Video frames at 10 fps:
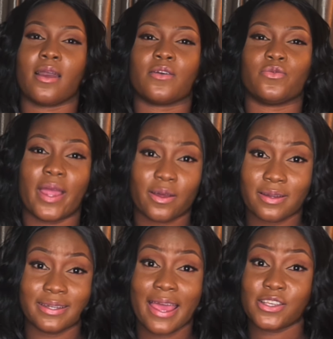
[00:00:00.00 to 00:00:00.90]

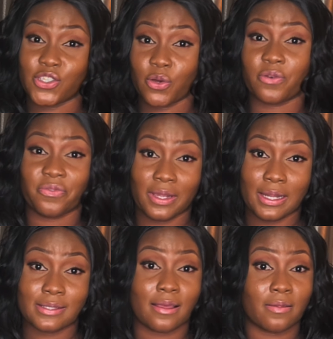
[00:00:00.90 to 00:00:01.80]
Recognize your
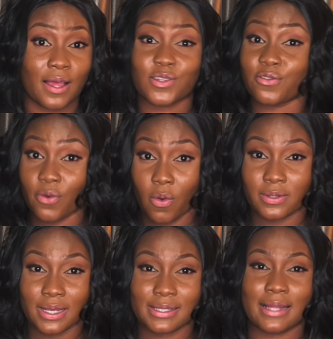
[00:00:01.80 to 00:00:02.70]
feelings and that of
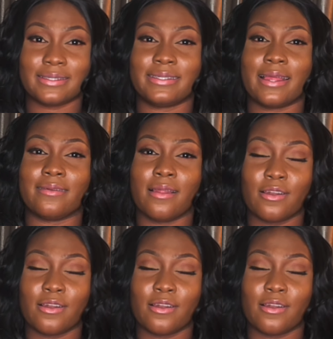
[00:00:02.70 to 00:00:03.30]
others and then